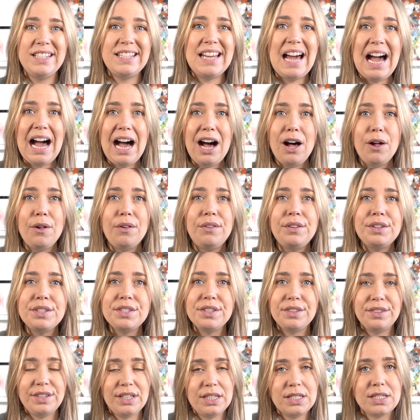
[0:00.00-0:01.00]
towels
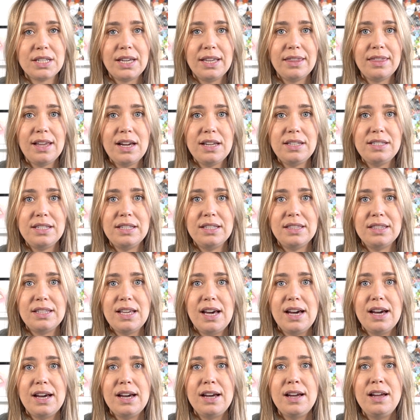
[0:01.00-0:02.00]
and things like that in
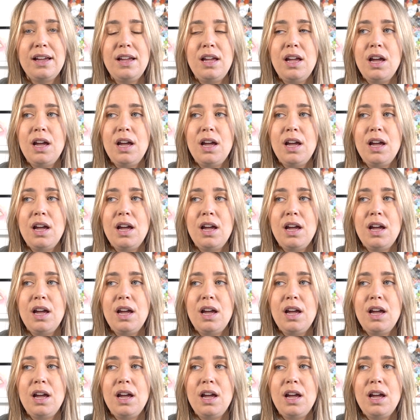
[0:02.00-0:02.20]
there.